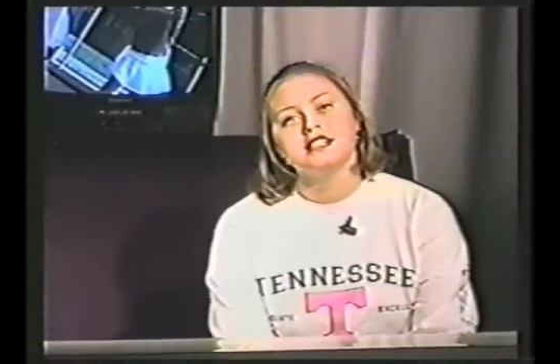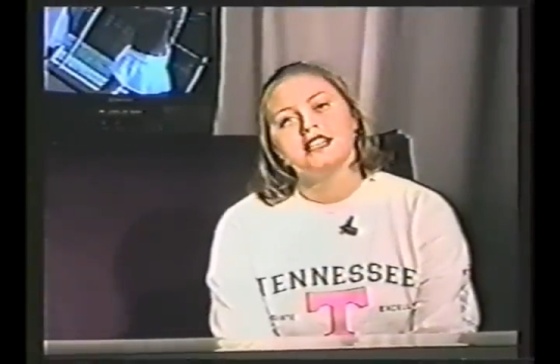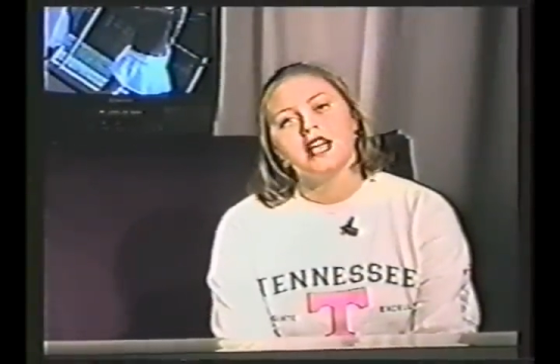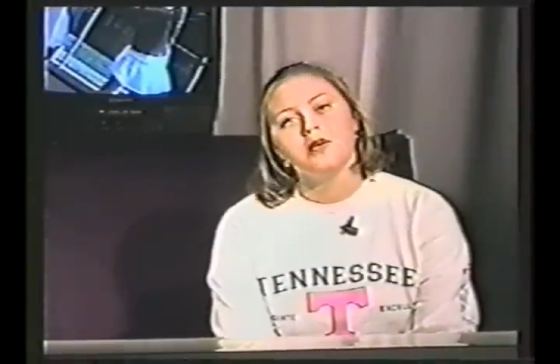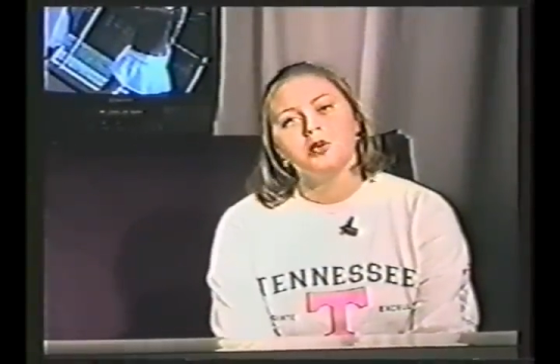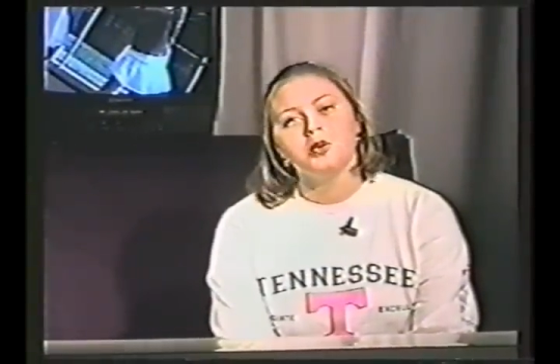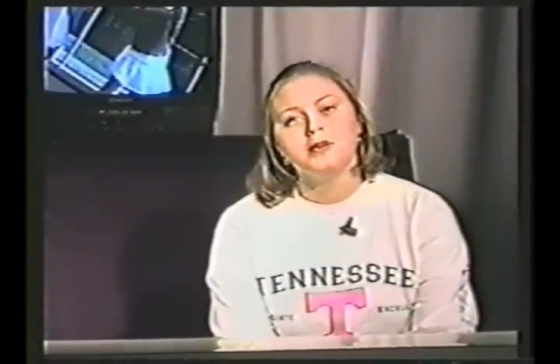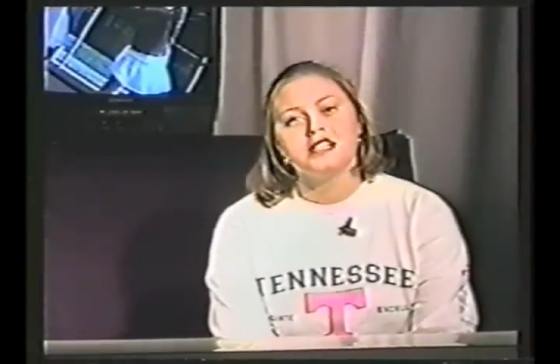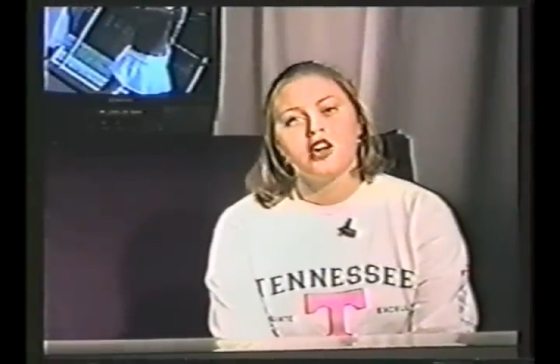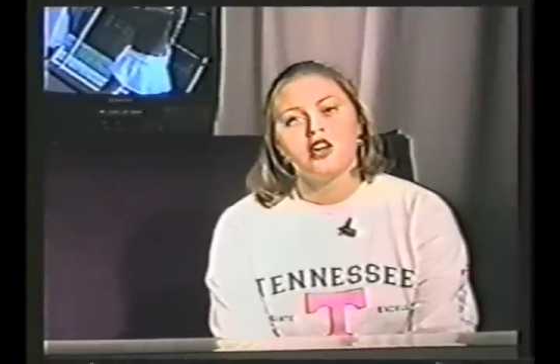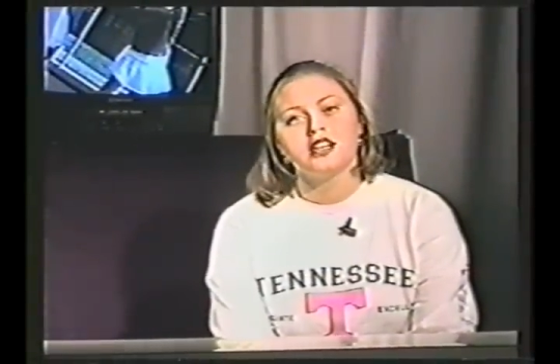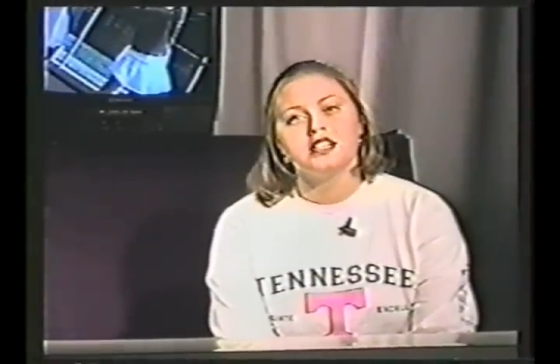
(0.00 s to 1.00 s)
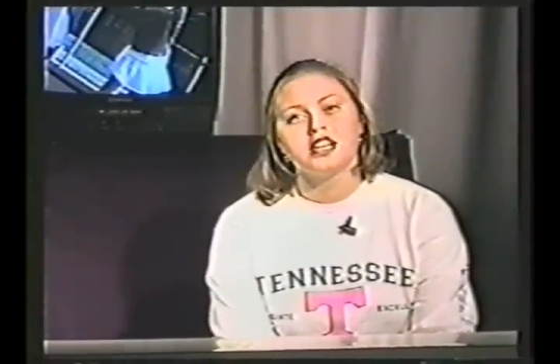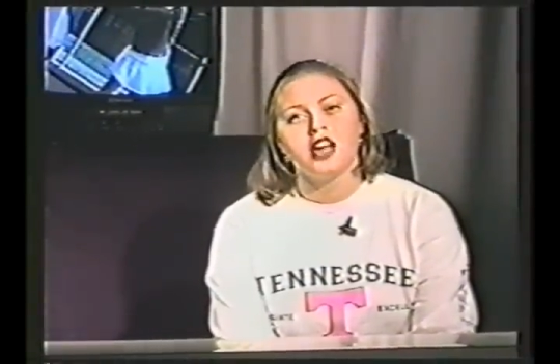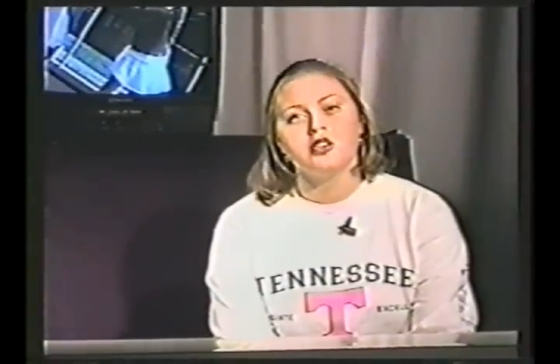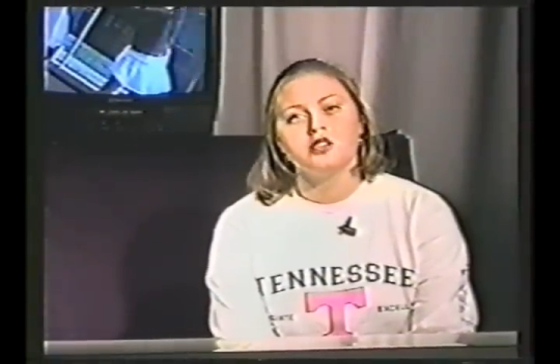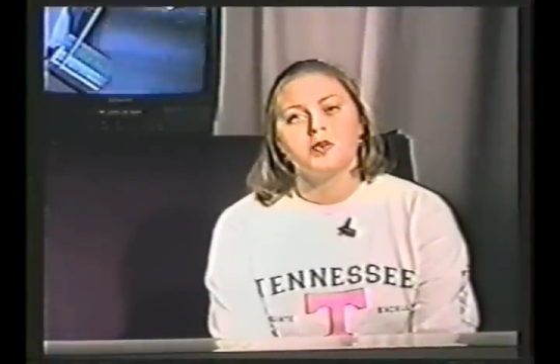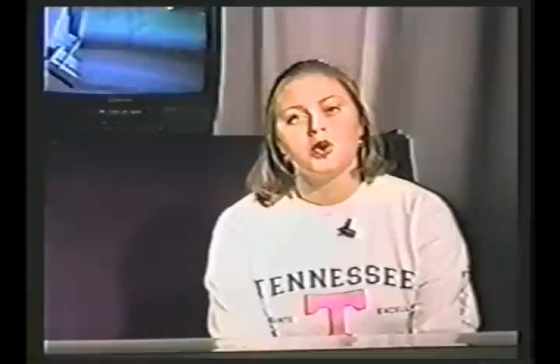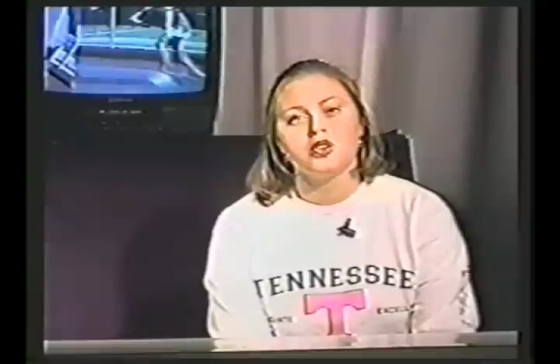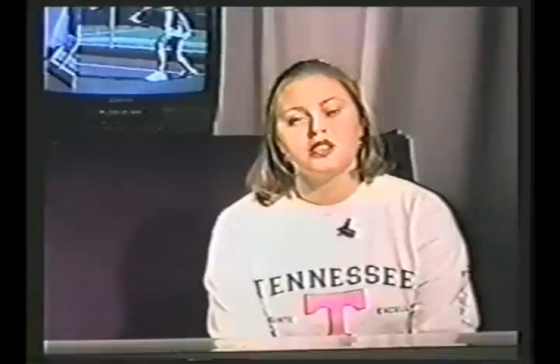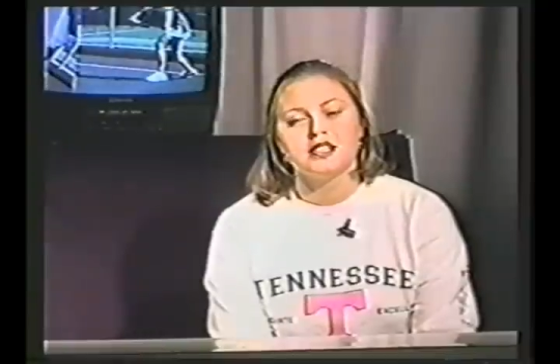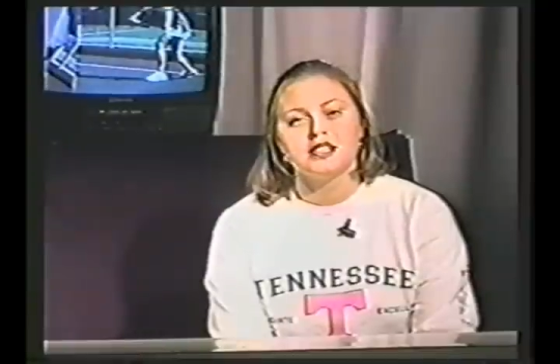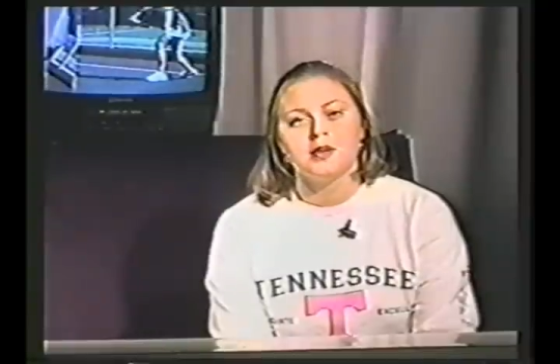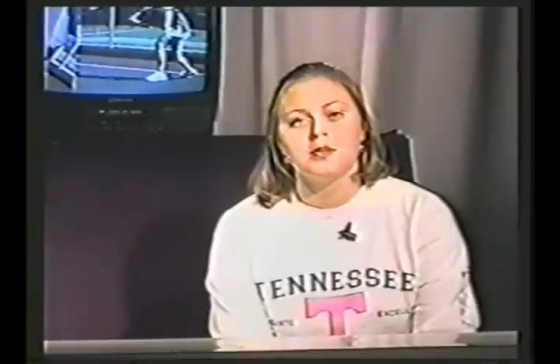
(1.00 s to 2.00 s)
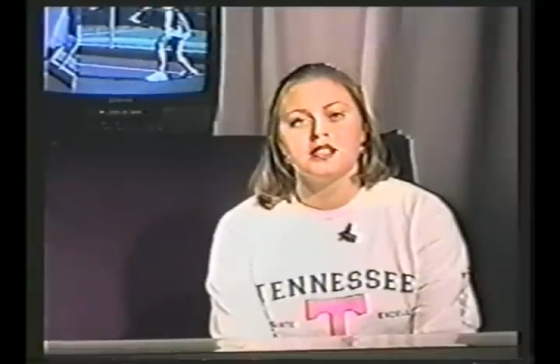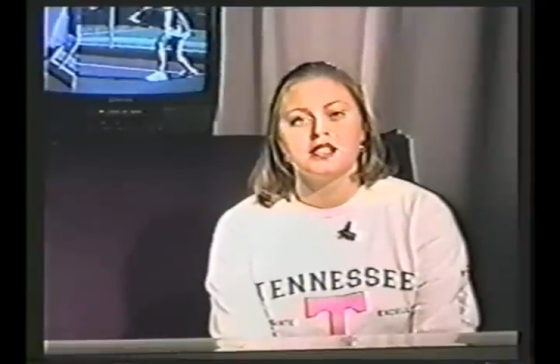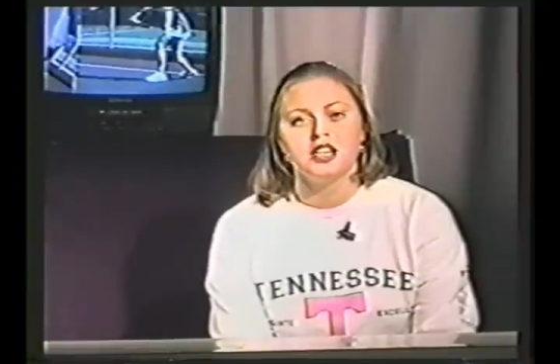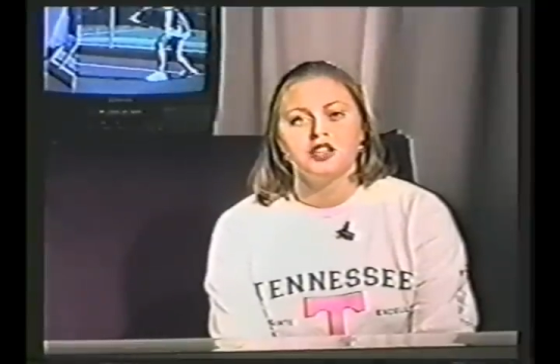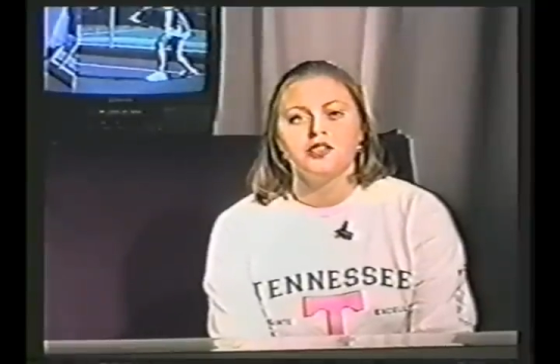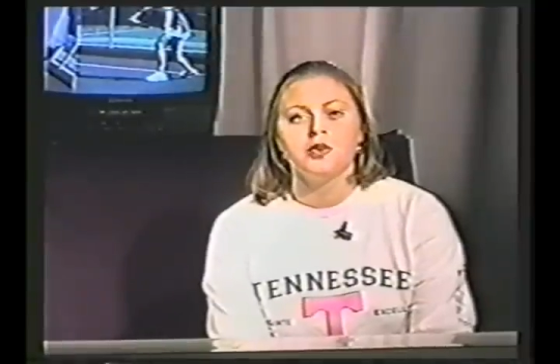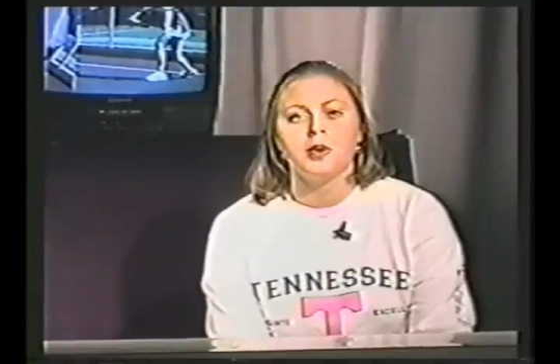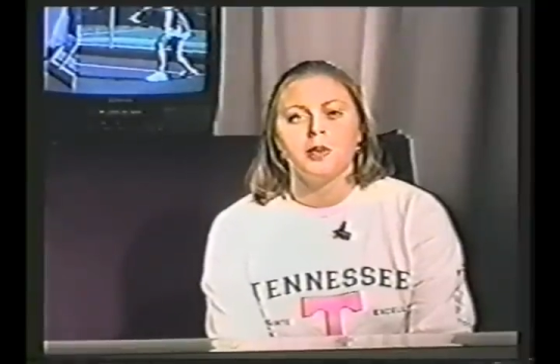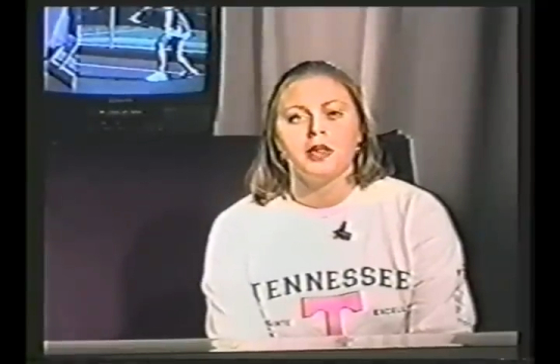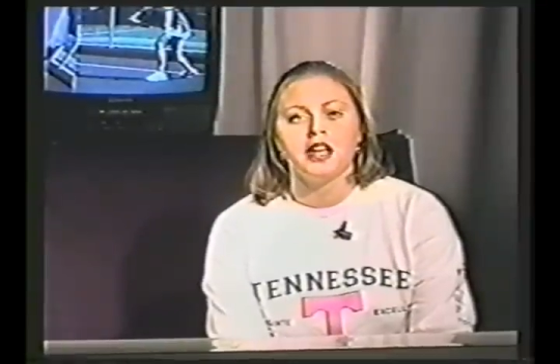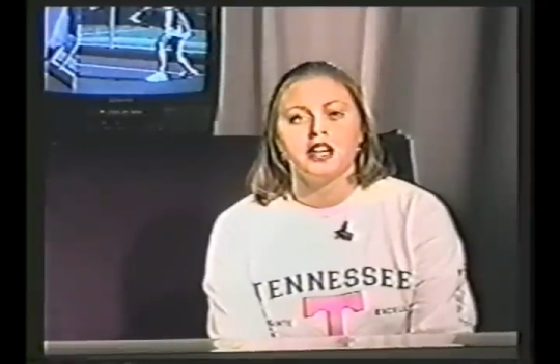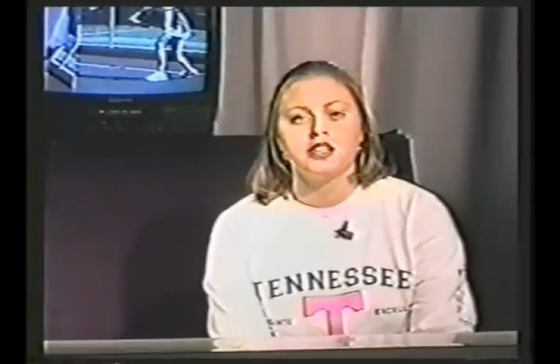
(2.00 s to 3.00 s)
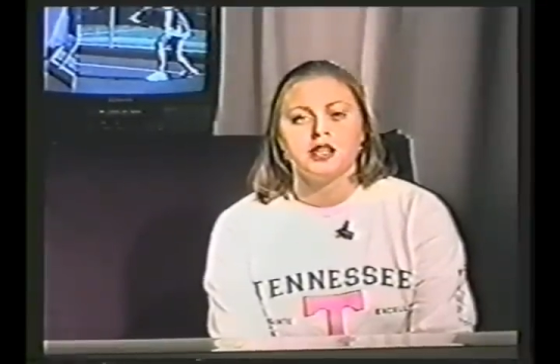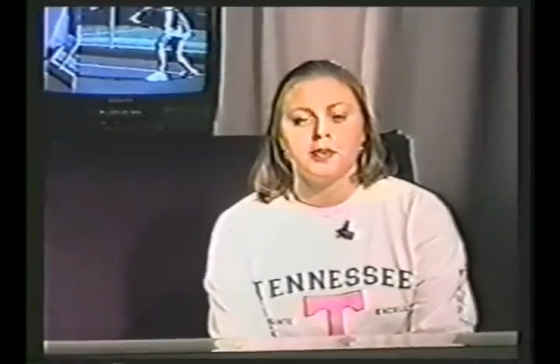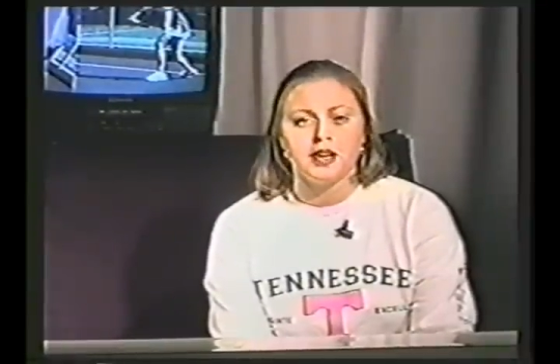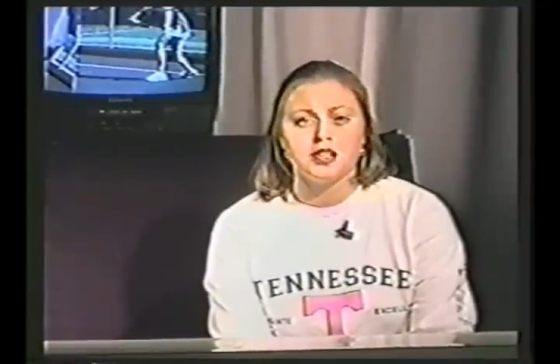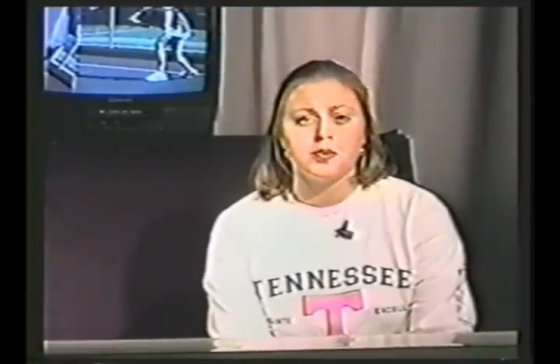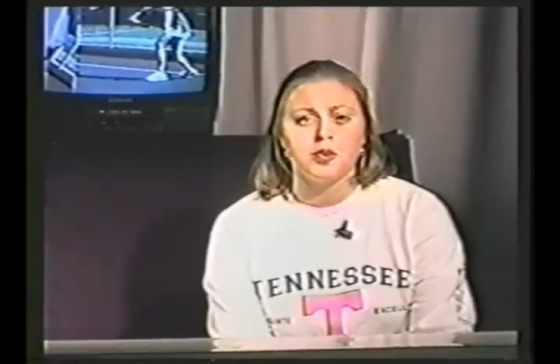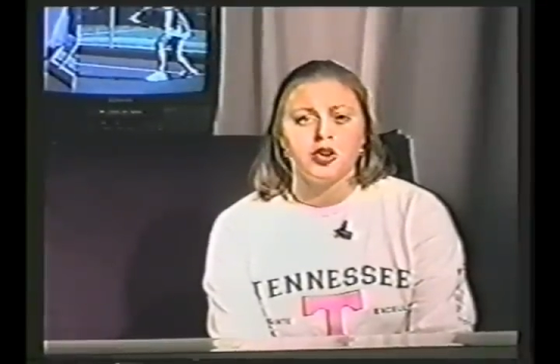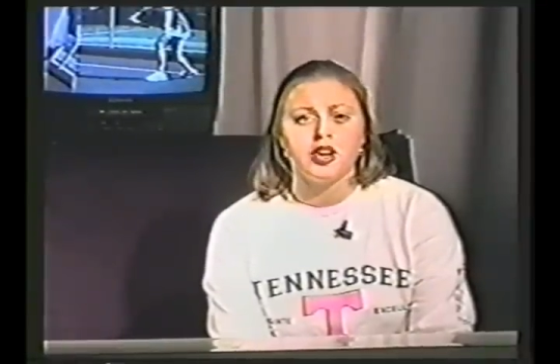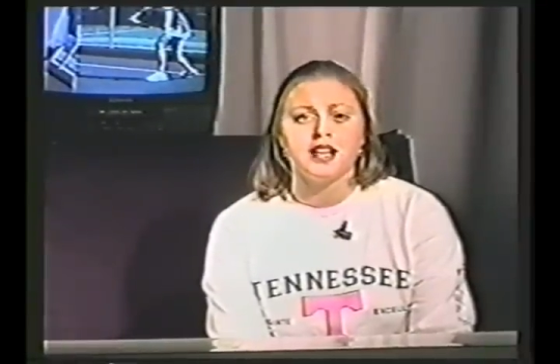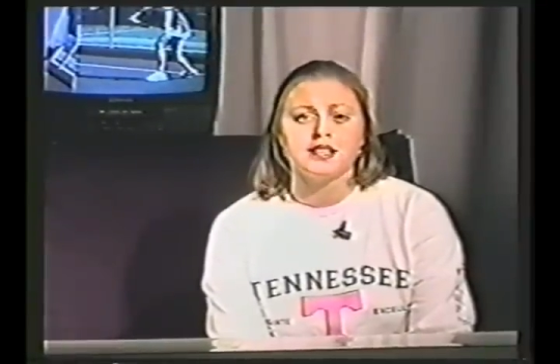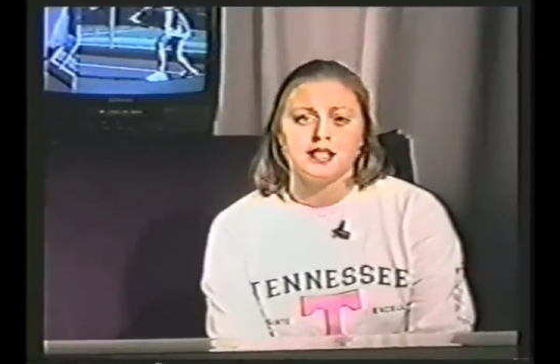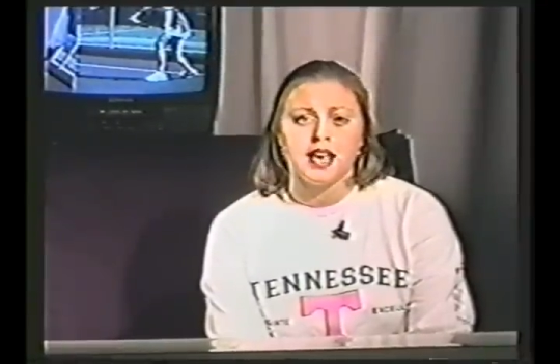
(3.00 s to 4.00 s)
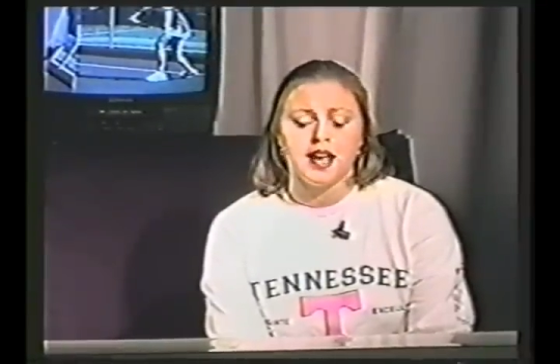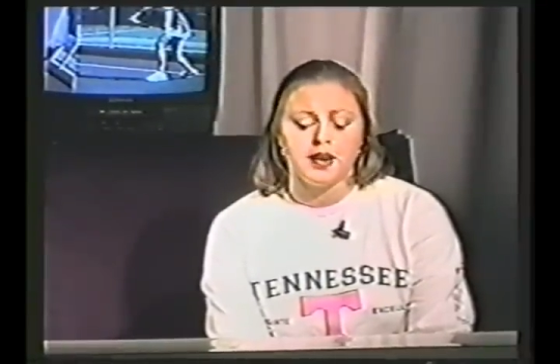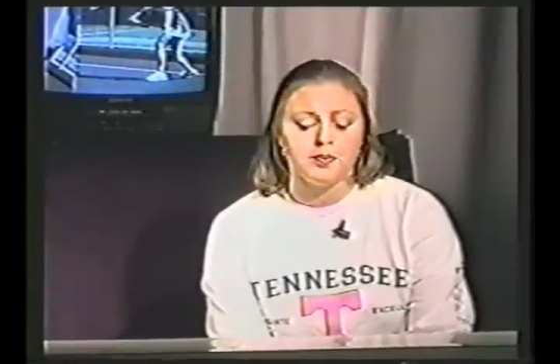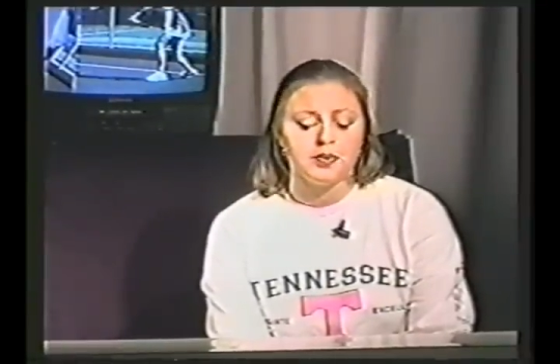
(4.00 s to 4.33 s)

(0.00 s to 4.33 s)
Today we will be talking to Coach Barnes and some of the senior football players about tomorrow night's game.